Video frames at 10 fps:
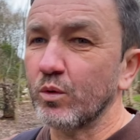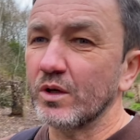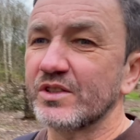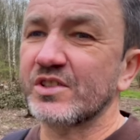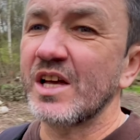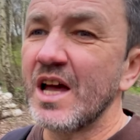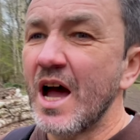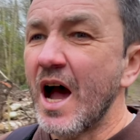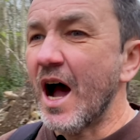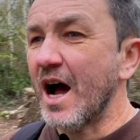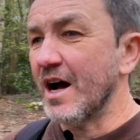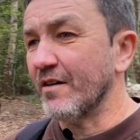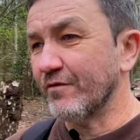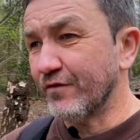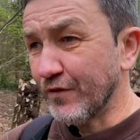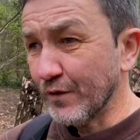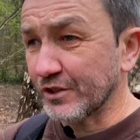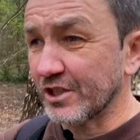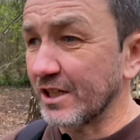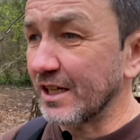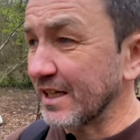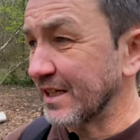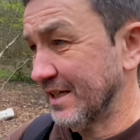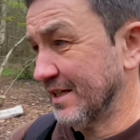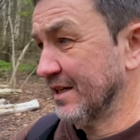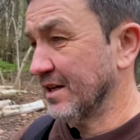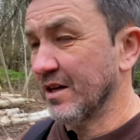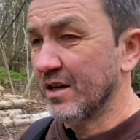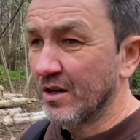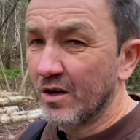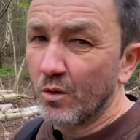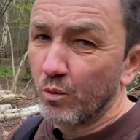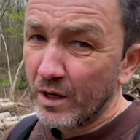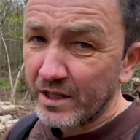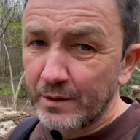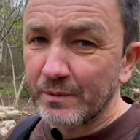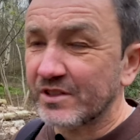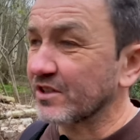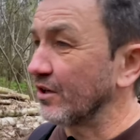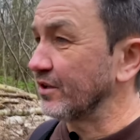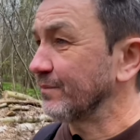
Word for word: Woods. Unfortunately, one of them has gone.